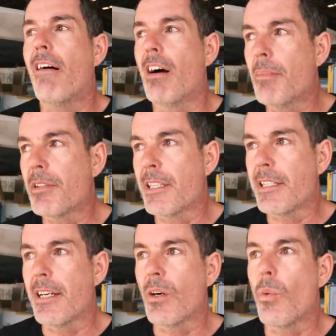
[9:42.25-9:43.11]
I remember
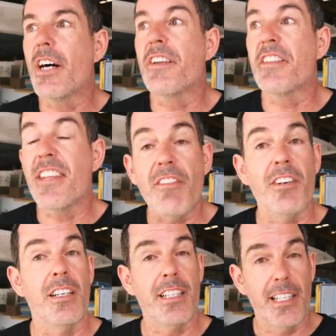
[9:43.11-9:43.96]
thinking, we are
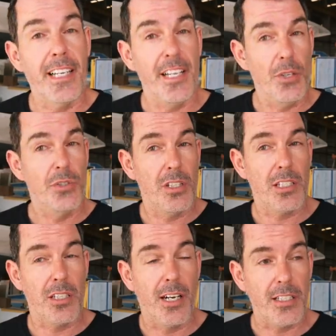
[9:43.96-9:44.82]
never going to get used to
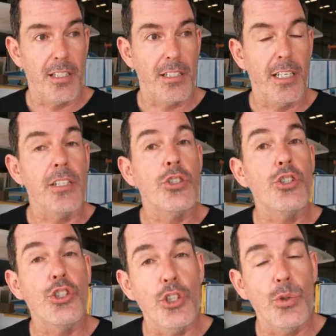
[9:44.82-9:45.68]
the size of this. It is
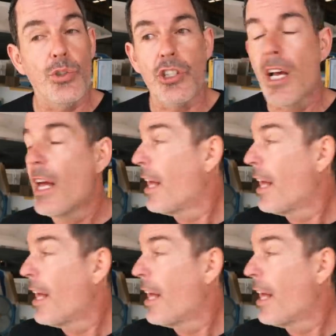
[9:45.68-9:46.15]
huge.